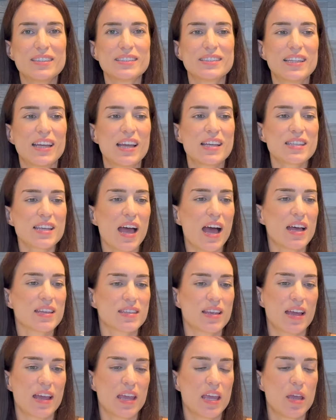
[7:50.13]
This
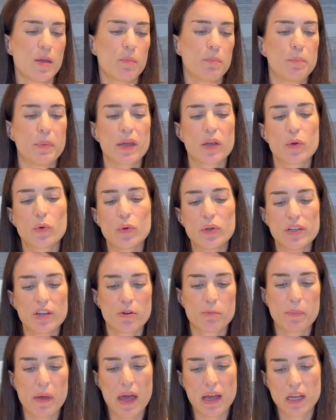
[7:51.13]
has a
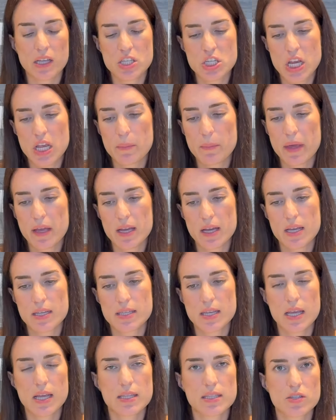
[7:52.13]
peculiar packaging
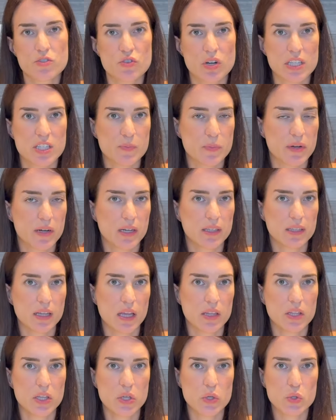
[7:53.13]
because it's transparent,
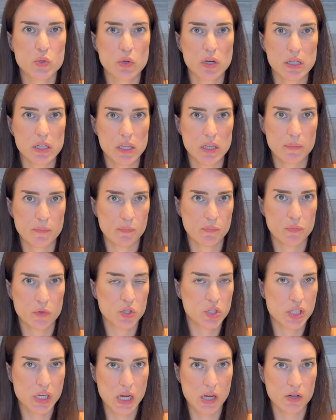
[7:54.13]
and usually
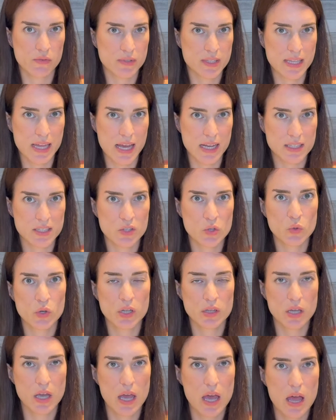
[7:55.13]
those kind of snacks do
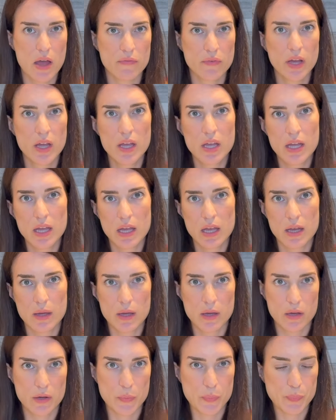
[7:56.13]
not have
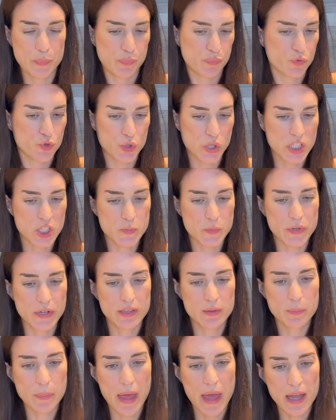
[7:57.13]

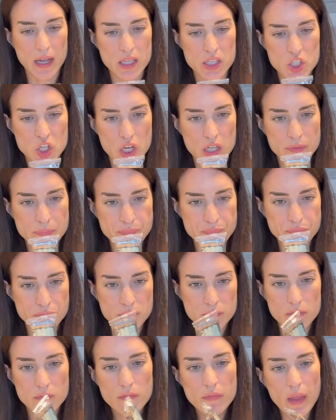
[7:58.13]
transparent packaging.
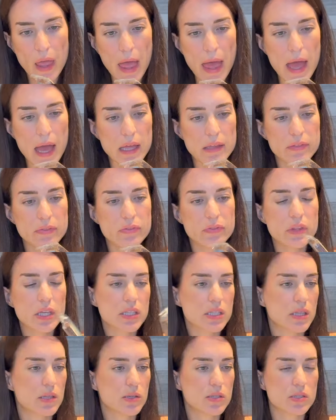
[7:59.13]
And
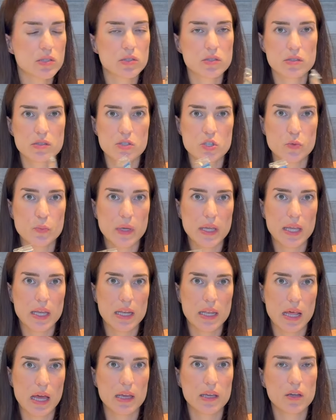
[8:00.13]
this looks to me
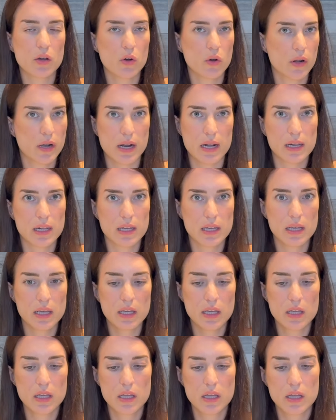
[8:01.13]
like
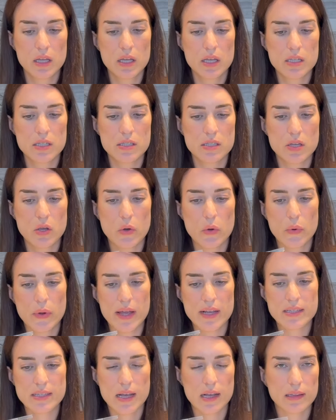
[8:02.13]
horálky, so
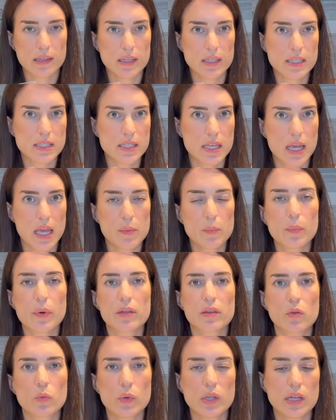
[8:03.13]
exactly the same
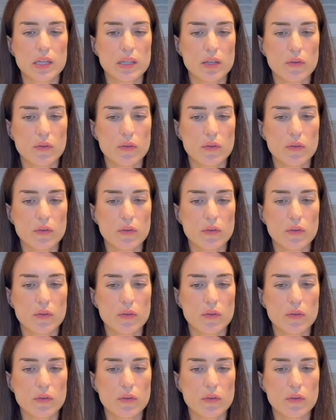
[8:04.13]
but with a